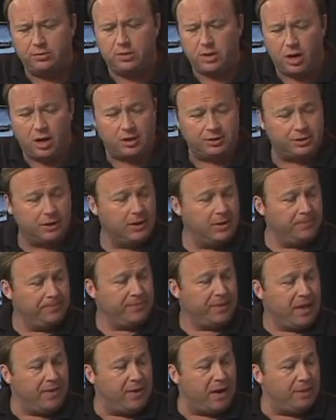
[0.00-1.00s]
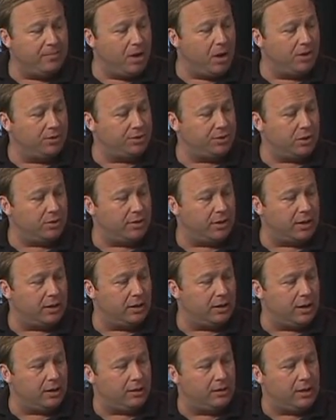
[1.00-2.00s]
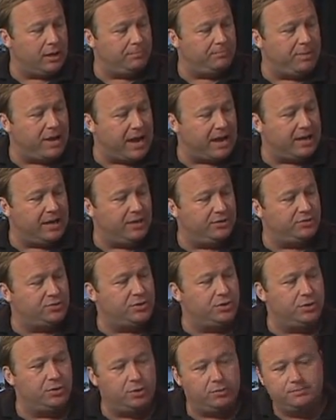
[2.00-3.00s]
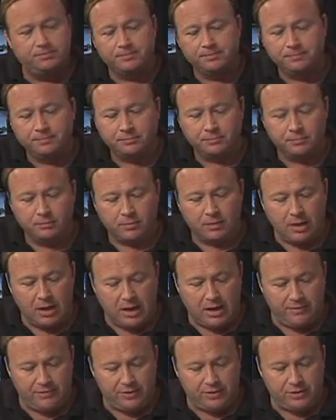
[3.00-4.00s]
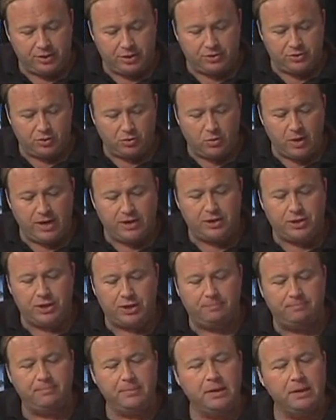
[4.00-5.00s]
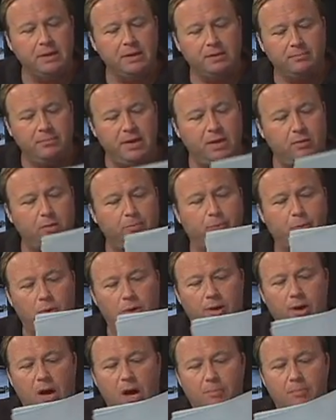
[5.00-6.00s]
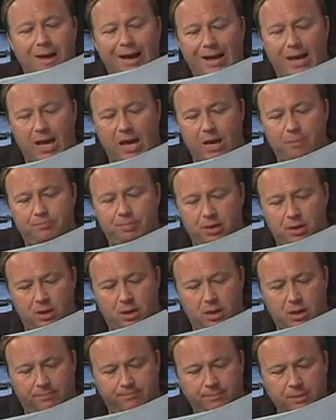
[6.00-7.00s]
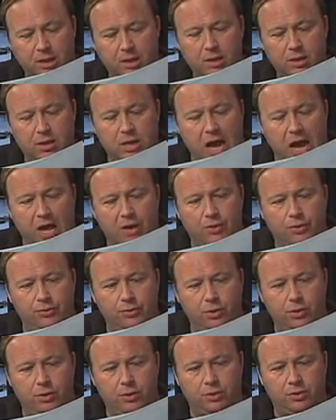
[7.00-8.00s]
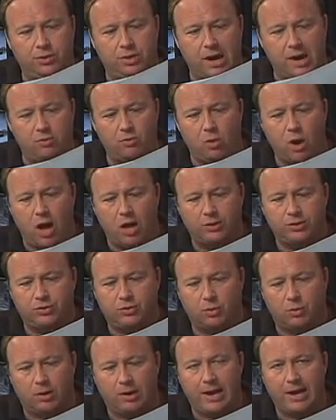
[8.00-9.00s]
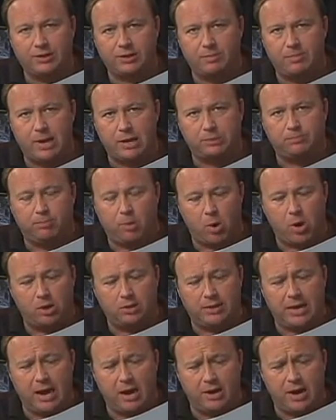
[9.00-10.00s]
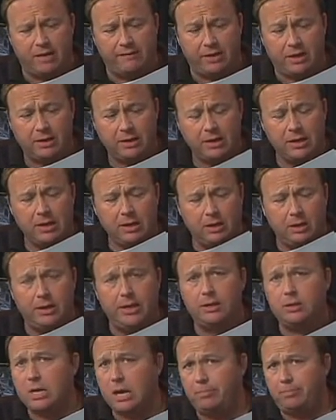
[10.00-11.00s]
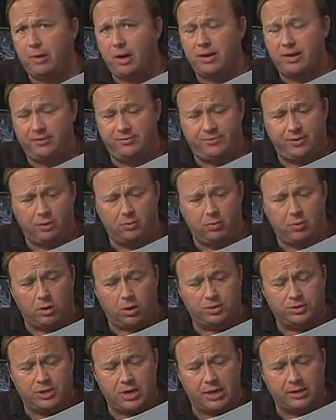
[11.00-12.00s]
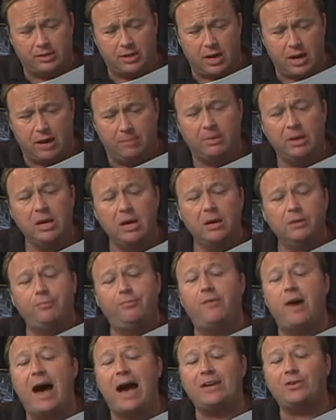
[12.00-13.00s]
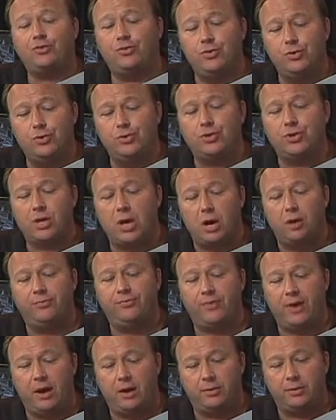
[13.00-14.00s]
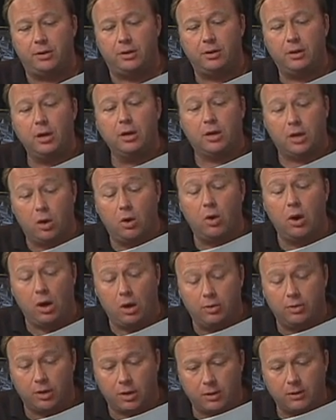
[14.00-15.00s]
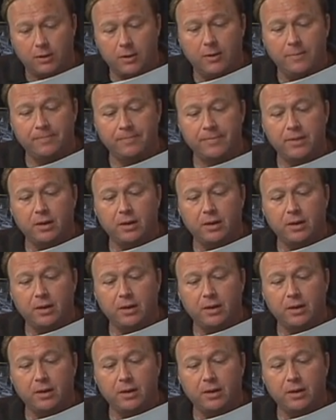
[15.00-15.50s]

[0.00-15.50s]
phone calls. And then I'm also going to get back into the situation being reported on by AP, Yahoo News, and Raw Story has the best boil down of it, linked up on Infowars.com. Fox News co-owner,